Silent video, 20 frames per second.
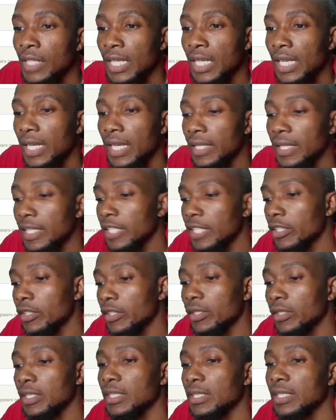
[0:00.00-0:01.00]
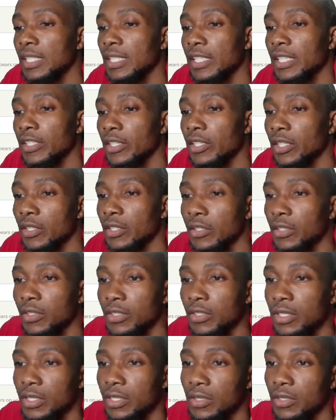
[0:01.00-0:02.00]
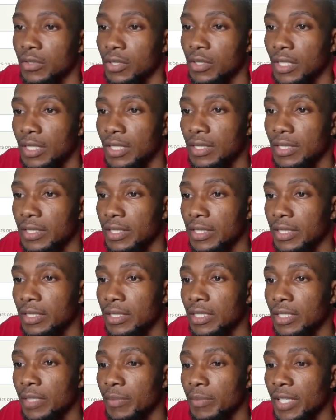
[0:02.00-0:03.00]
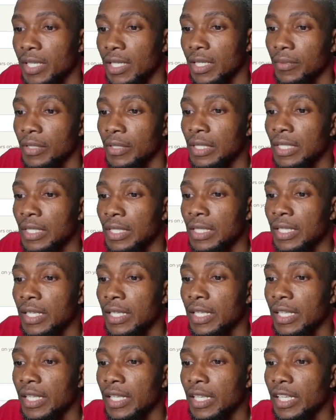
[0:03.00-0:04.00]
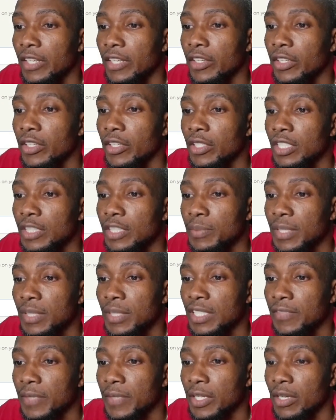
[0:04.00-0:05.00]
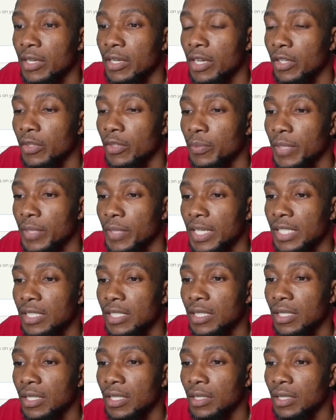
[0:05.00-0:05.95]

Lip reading: and then you're going to select your country. So let's say Jamaica. Here you're going to specify your occupation.